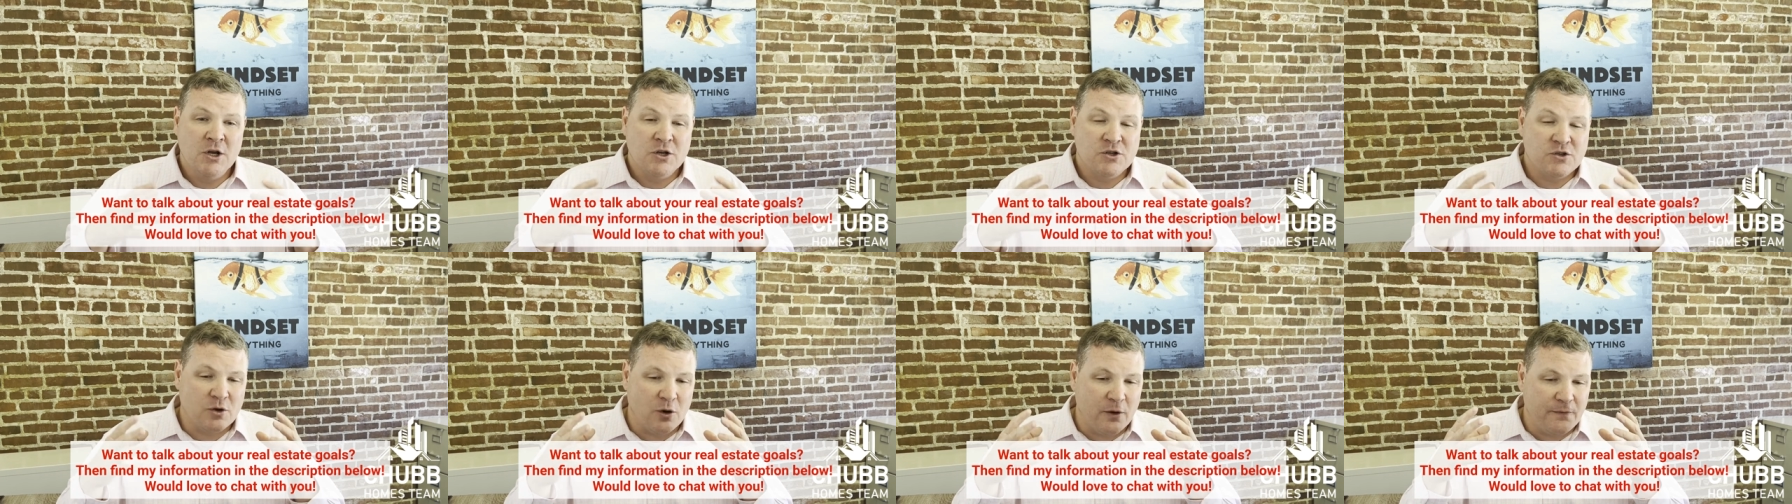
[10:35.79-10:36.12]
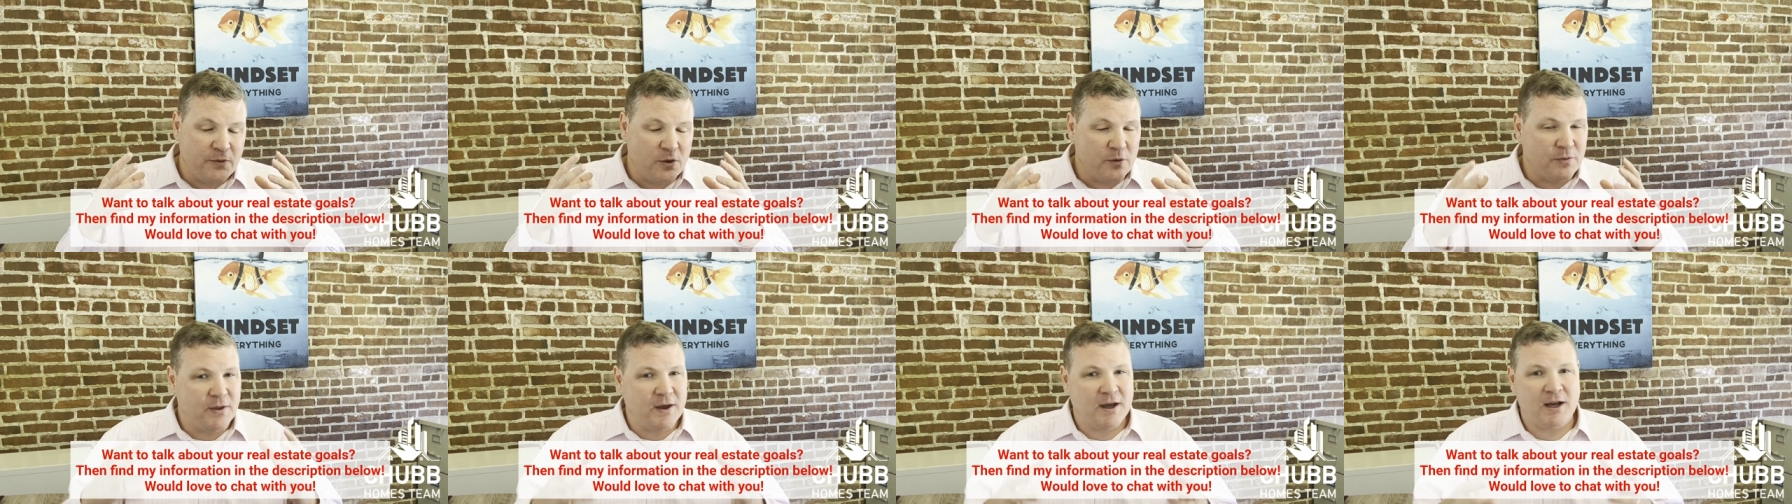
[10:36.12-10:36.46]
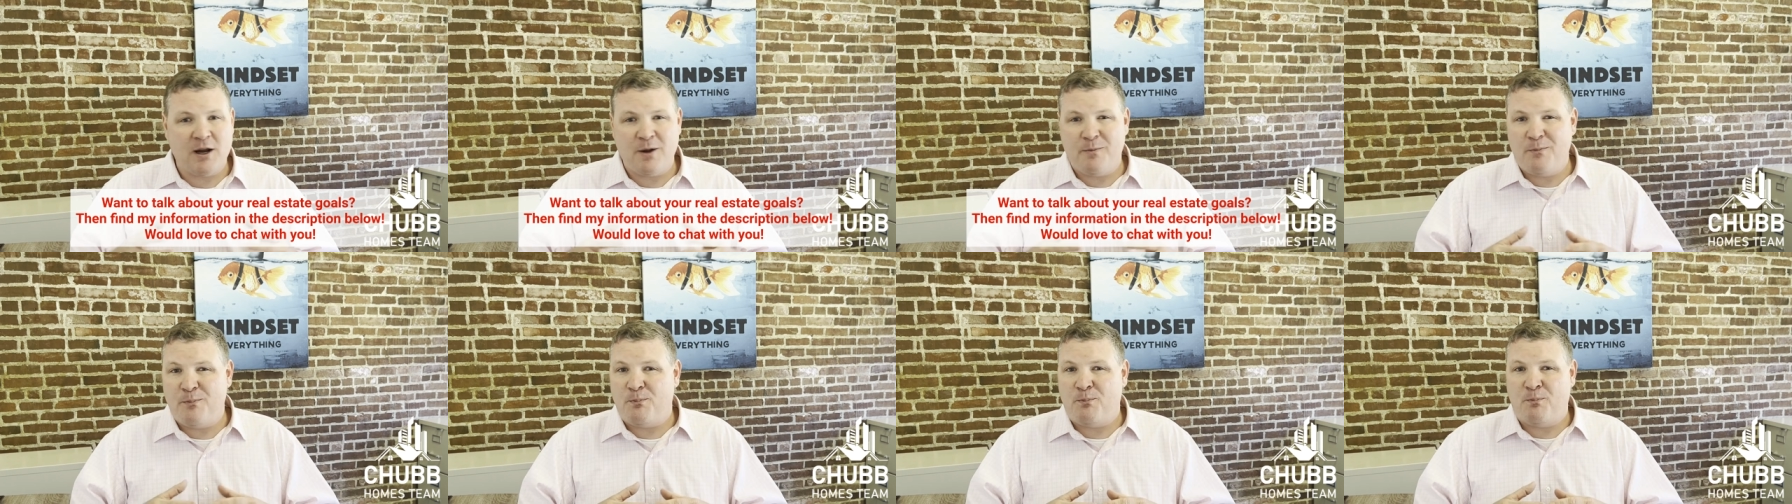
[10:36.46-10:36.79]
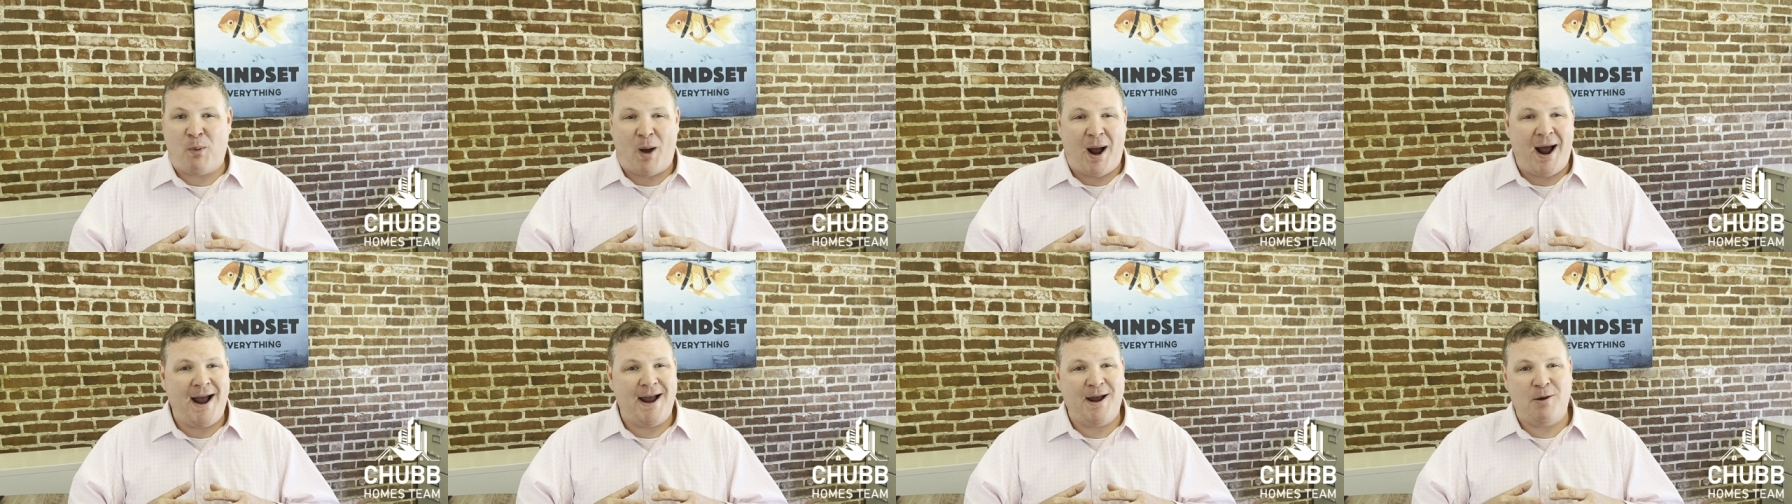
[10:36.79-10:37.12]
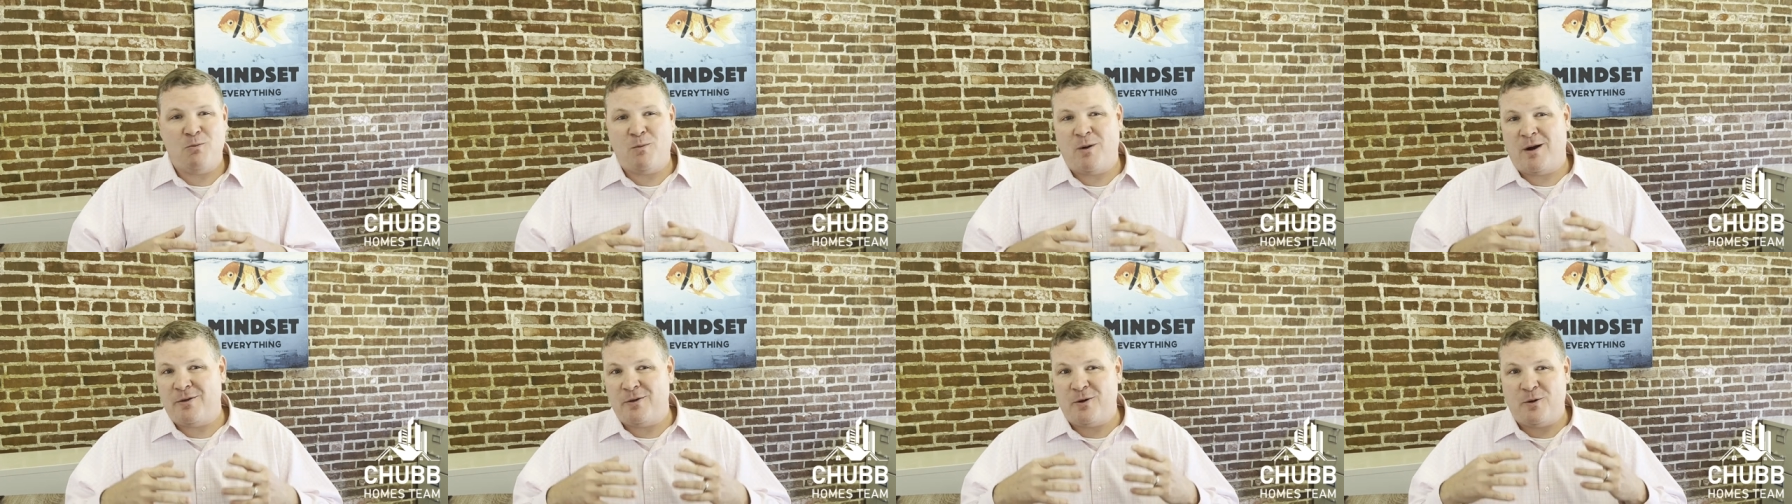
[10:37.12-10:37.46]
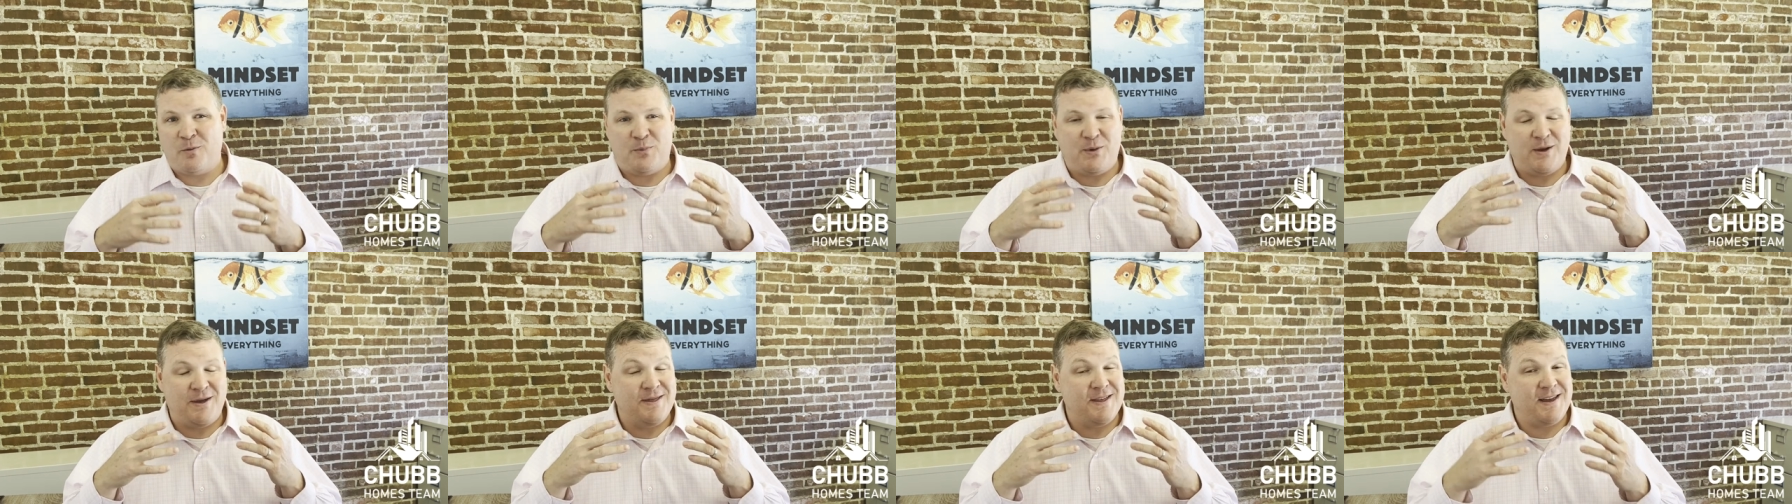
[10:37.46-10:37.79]
So if you're thinking of buying, whether
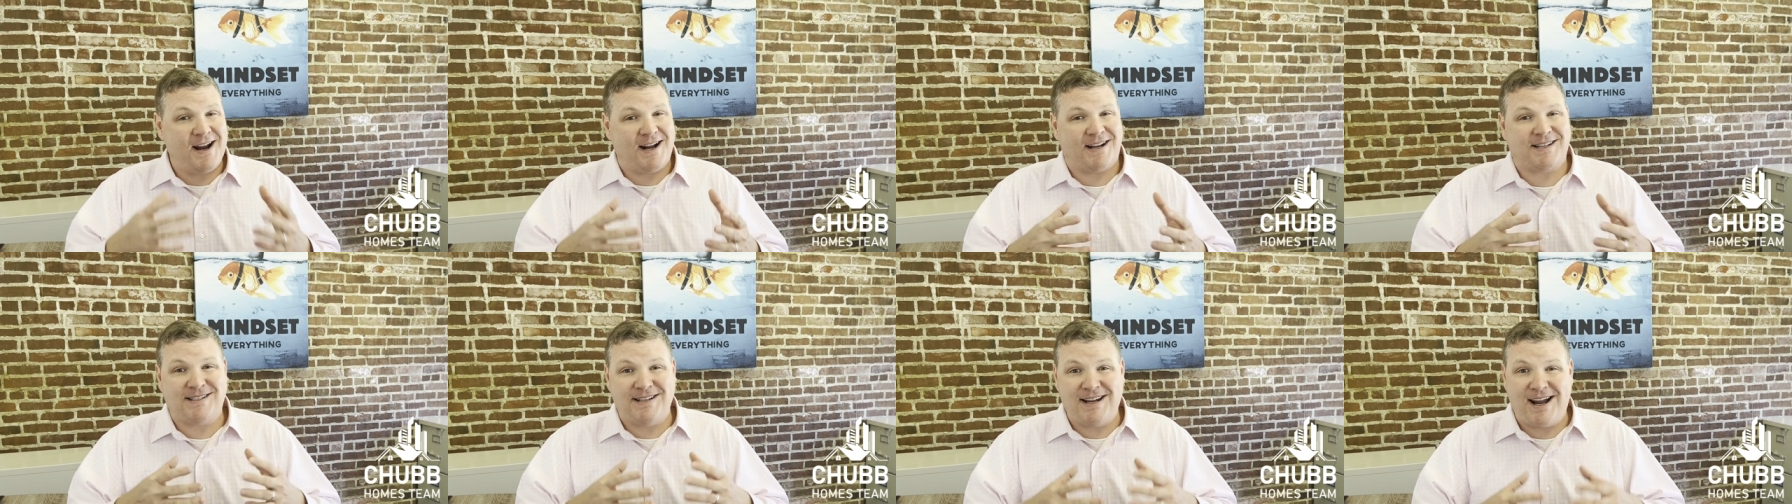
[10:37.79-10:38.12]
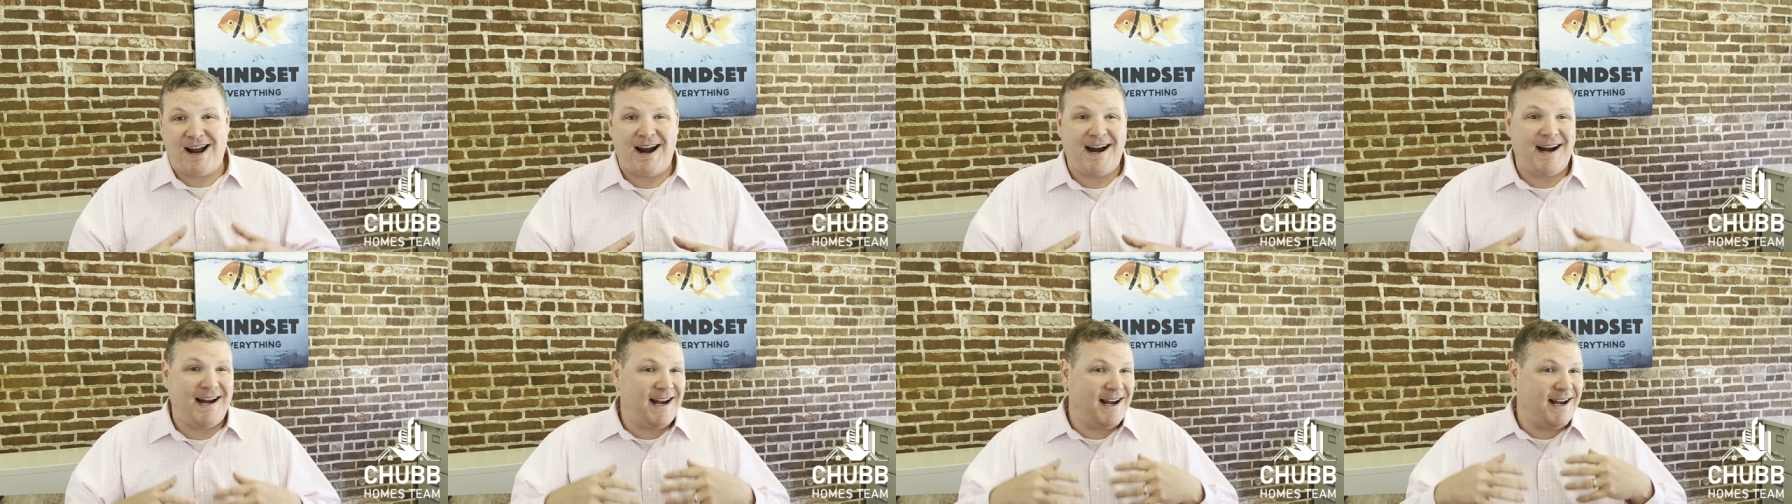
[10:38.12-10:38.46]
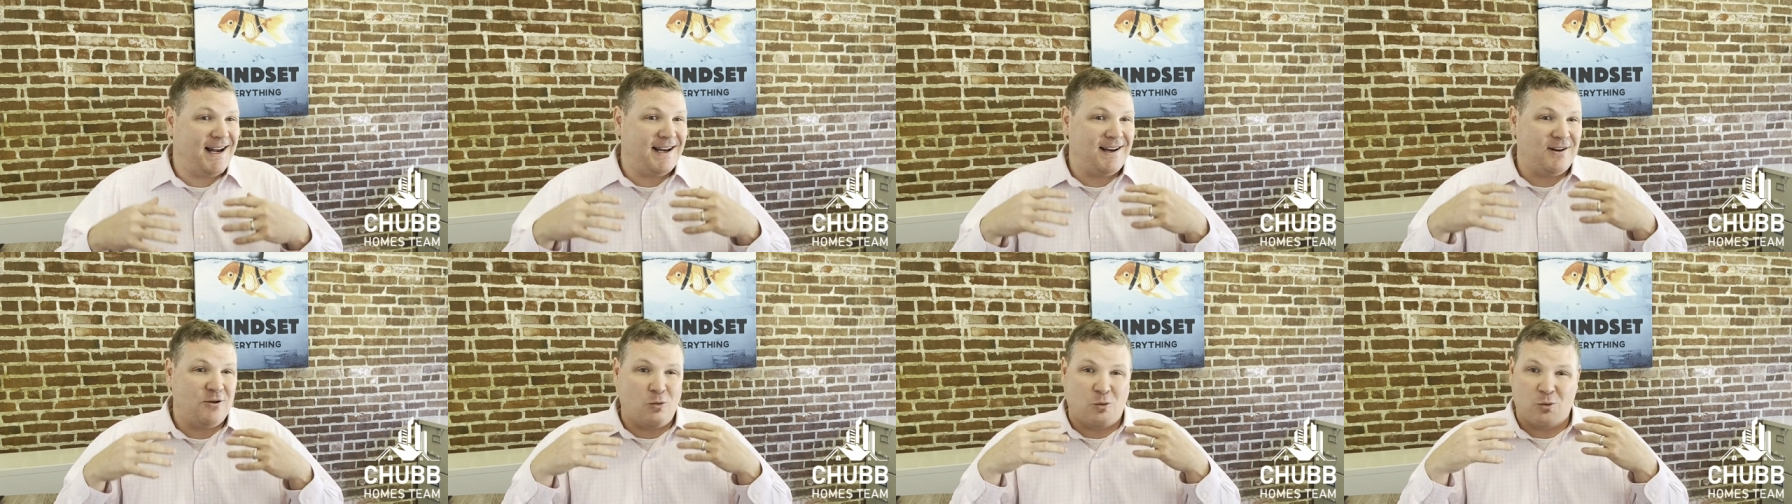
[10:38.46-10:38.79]
it be in the next 9